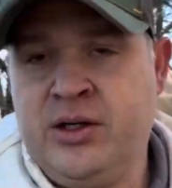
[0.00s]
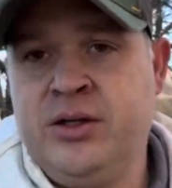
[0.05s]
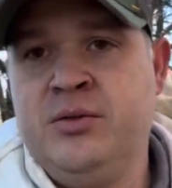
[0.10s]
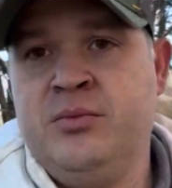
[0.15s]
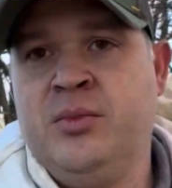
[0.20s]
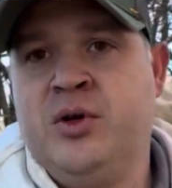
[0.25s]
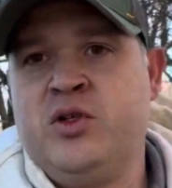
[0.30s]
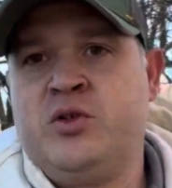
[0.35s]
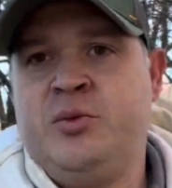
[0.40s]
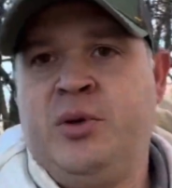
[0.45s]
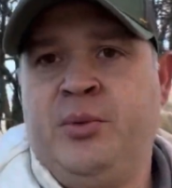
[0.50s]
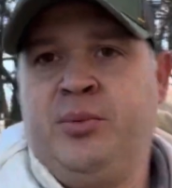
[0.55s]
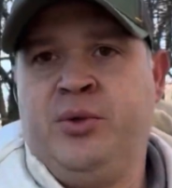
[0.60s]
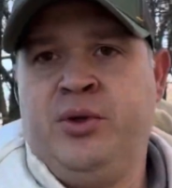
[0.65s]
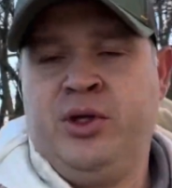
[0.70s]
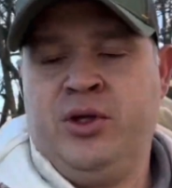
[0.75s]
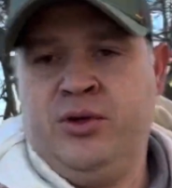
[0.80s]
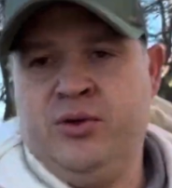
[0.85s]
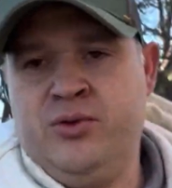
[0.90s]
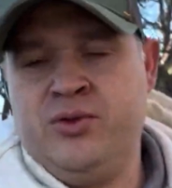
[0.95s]
Most people
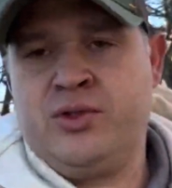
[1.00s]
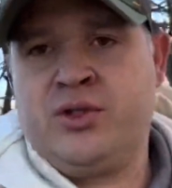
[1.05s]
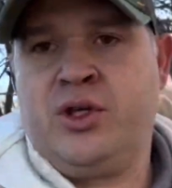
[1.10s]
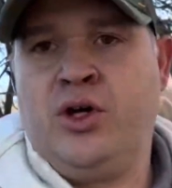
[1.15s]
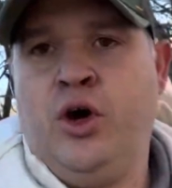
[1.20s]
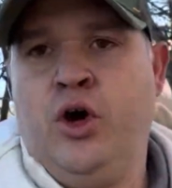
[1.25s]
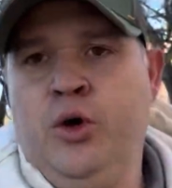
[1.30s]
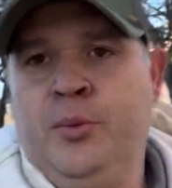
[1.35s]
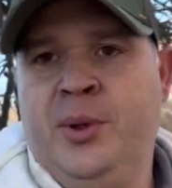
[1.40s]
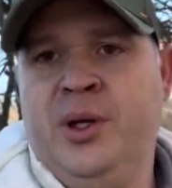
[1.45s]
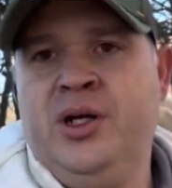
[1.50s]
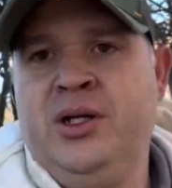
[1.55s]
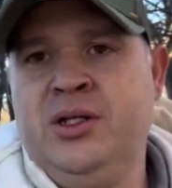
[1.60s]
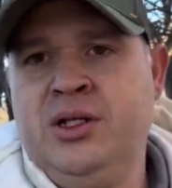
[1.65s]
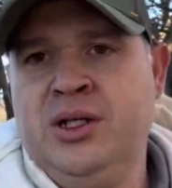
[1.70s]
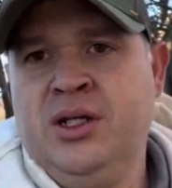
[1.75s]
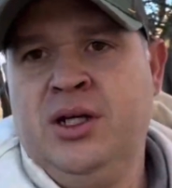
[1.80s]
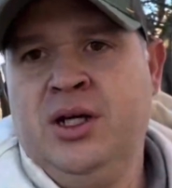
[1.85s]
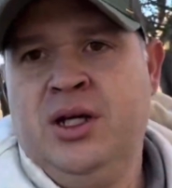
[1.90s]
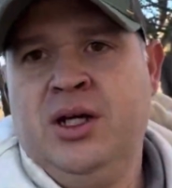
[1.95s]
use Koba
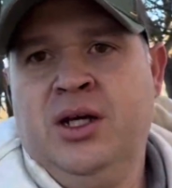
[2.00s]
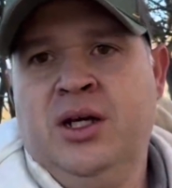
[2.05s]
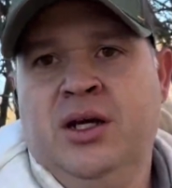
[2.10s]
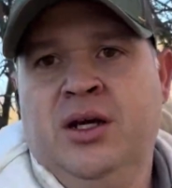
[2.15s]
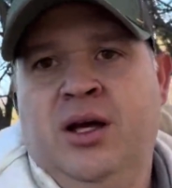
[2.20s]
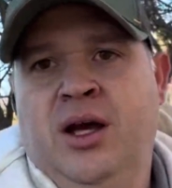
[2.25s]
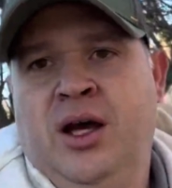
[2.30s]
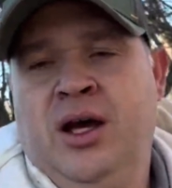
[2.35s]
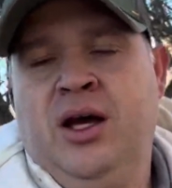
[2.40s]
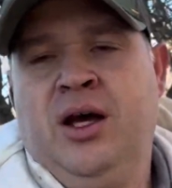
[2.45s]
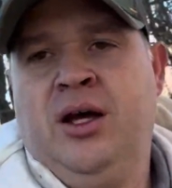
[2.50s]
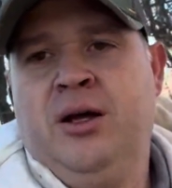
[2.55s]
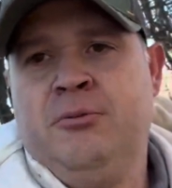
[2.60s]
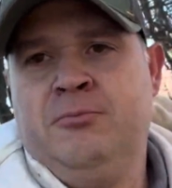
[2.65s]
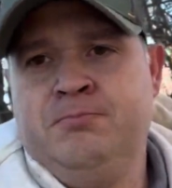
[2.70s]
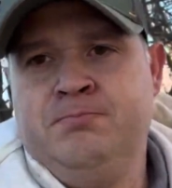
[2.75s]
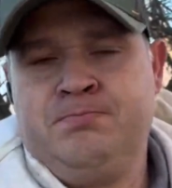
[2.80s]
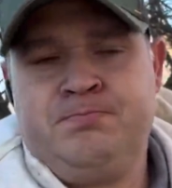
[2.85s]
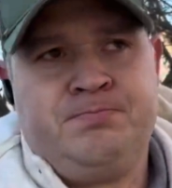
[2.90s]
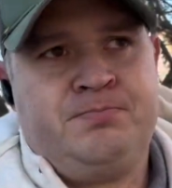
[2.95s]

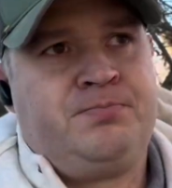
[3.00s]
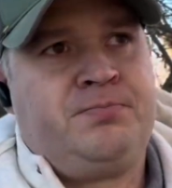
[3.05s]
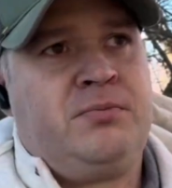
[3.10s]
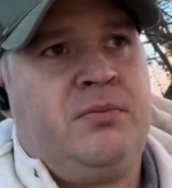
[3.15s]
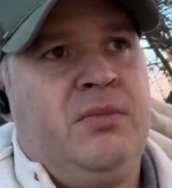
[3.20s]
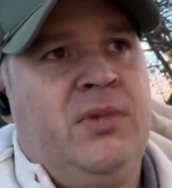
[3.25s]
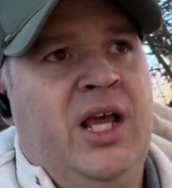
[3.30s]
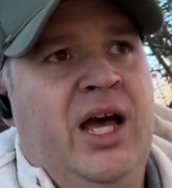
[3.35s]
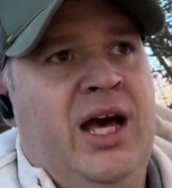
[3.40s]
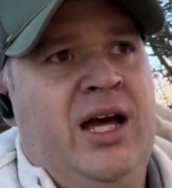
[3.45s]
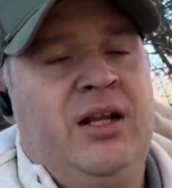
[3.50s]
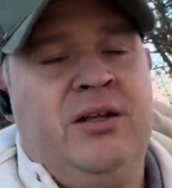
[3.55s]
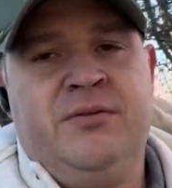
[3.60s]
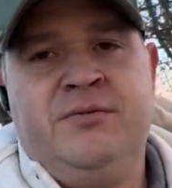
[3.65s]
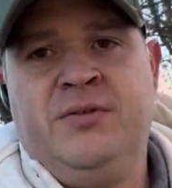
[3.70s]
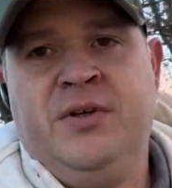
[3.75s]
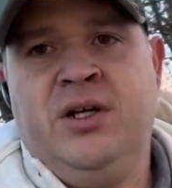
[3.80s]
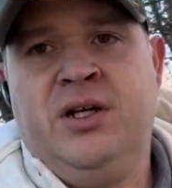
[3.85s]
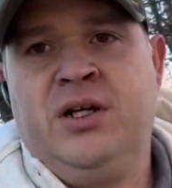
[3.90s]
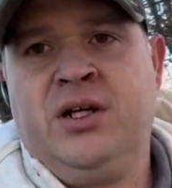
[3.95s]
out
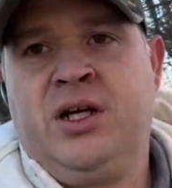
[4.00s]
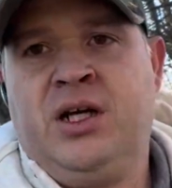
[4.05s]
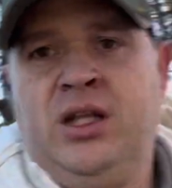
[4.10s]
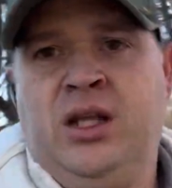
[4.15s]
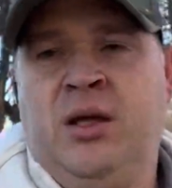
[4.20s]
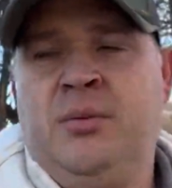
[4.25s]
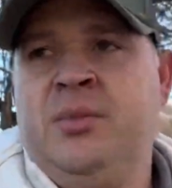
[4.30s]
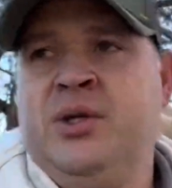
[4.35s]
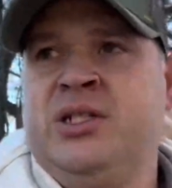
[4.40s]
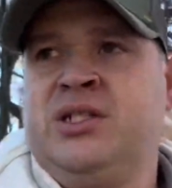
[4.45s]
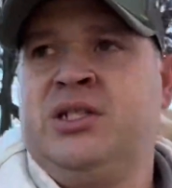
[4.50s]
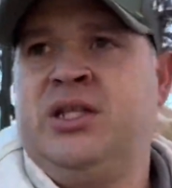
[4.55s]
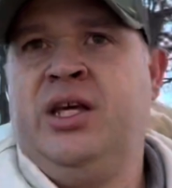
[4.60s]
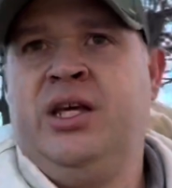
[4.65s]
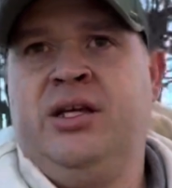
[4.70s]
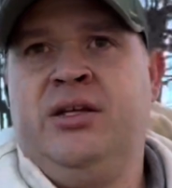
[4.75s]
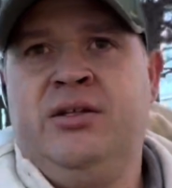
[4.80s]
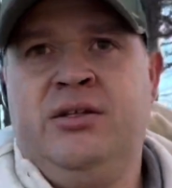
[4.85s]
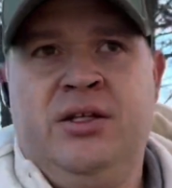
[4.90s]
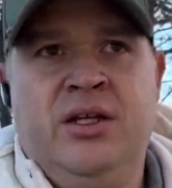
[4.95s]
of Columbus.
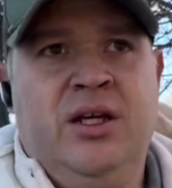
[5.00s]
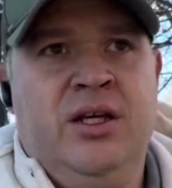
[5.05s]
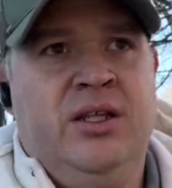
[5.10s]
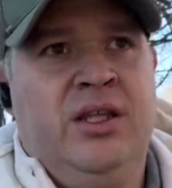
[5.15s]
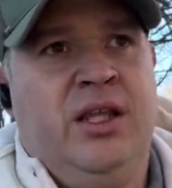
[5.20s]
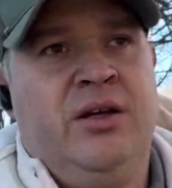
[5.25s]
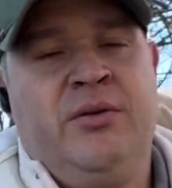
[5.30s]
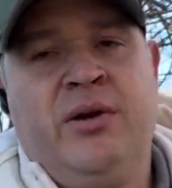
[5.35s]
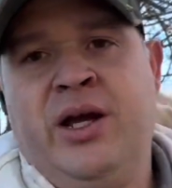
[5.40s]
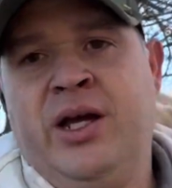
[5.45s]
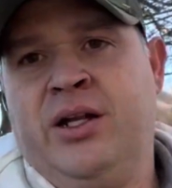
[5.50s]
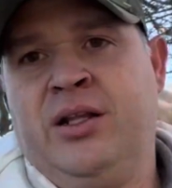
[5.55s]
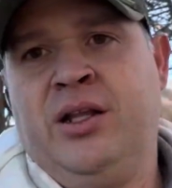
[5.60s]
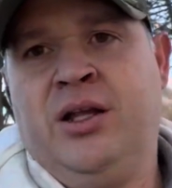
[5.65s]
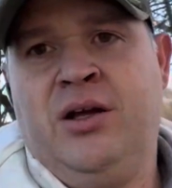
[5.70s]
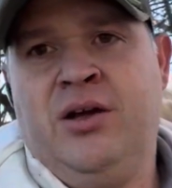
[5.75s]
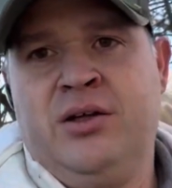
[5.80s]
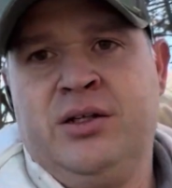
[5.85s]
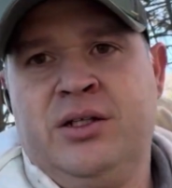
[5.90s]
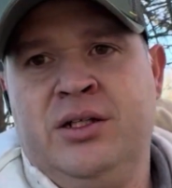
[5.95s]
They ride
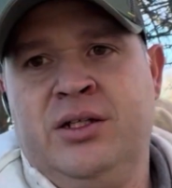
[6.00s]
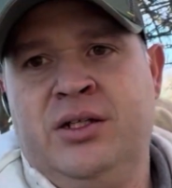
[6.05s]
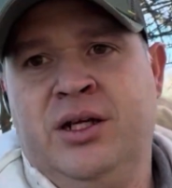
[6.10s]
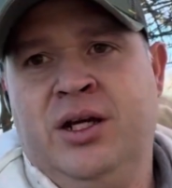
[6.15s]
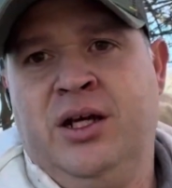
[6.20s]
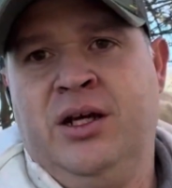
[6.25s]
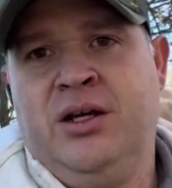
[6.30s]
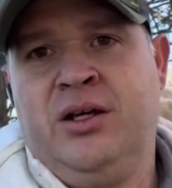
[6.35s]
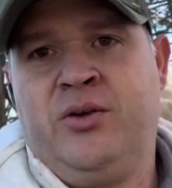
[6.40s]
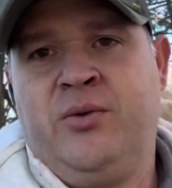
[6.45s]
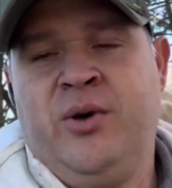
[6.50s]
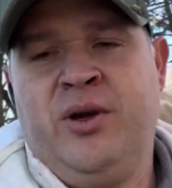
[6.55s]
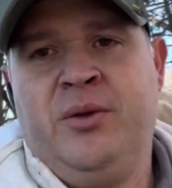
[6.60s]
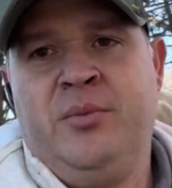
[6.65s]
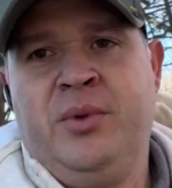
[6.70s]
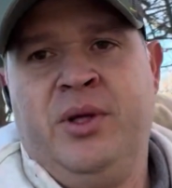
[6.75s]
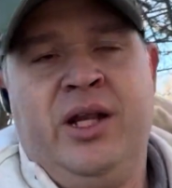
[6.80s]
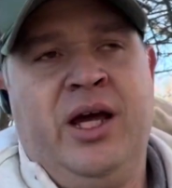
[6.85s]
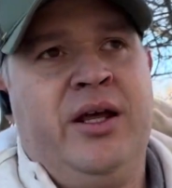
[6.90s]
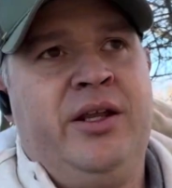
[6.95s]
along quite a
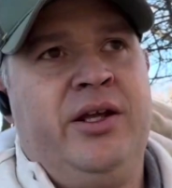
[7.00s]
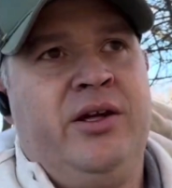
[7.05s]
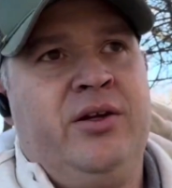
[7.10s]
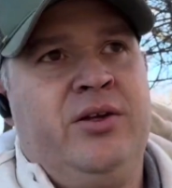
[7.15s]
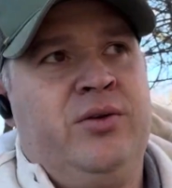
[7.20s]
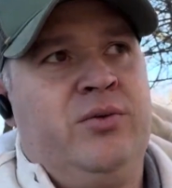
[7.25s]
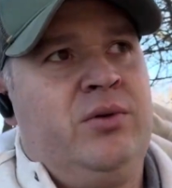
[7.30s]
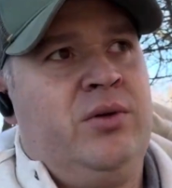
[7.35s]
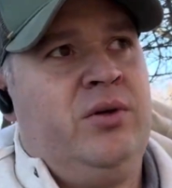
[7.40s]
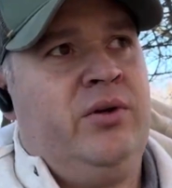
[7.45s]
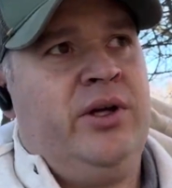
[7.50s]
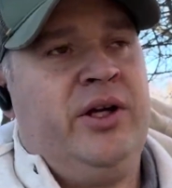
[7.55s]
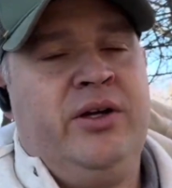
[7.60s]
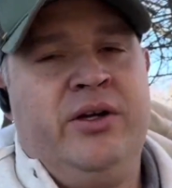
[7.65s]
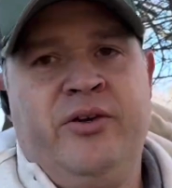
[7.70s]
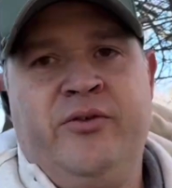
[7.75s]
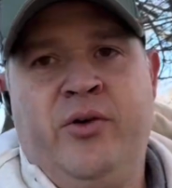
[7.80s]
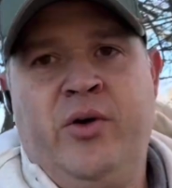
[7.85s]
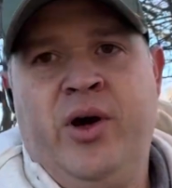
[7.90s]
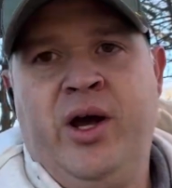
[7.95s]
bit out here in the rural area
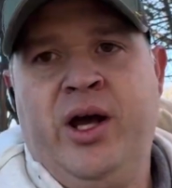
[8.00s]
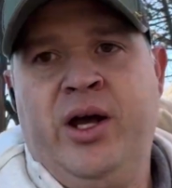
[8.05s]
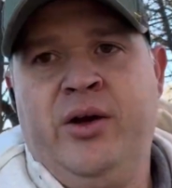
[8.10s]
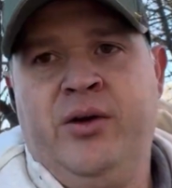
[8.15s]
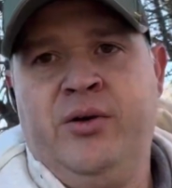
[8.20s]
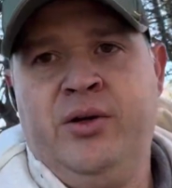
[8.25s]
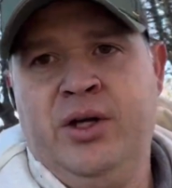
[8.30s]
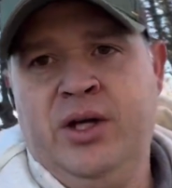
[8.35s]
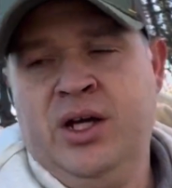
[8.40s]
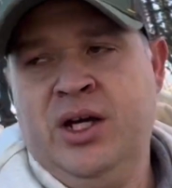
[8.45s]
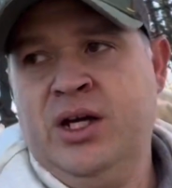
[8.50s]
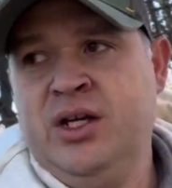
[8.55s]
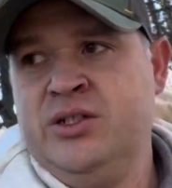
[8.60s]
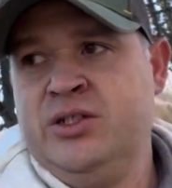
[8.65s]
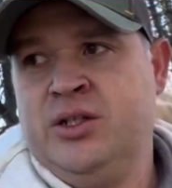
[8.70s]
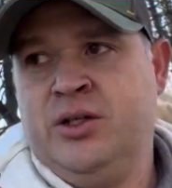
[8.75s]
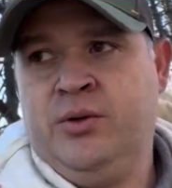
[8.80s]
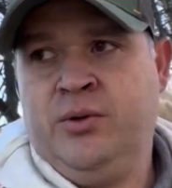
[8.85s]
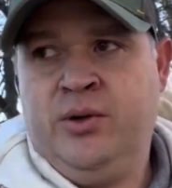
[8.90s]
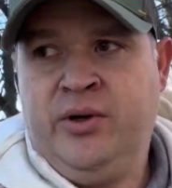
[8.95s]
of Ohio.
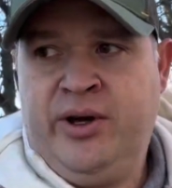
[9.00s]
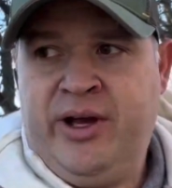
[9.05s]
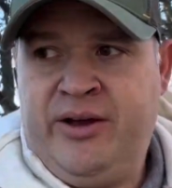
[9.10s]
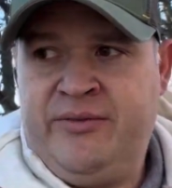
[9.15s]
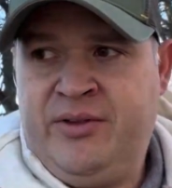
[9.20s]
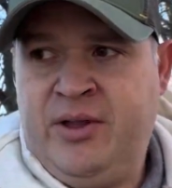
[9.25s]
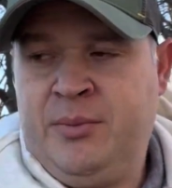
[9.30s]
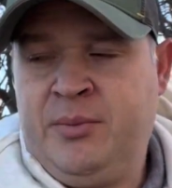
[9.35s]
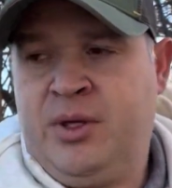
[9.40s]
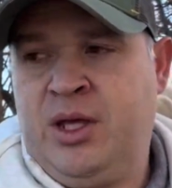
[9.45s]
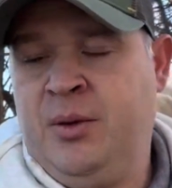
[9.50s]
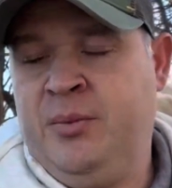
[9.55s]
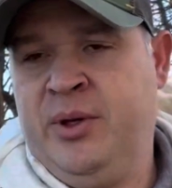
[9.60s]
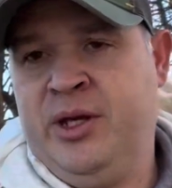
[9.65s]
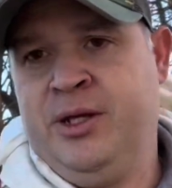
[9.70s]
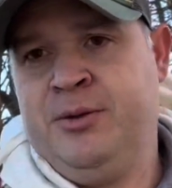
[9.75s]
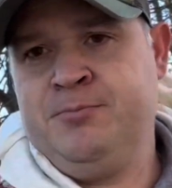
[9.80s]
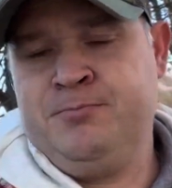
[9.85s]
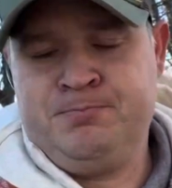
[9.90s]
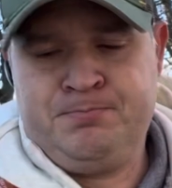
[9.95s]
So we'll have them come
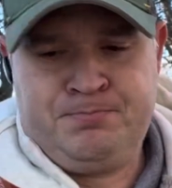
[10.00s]
in,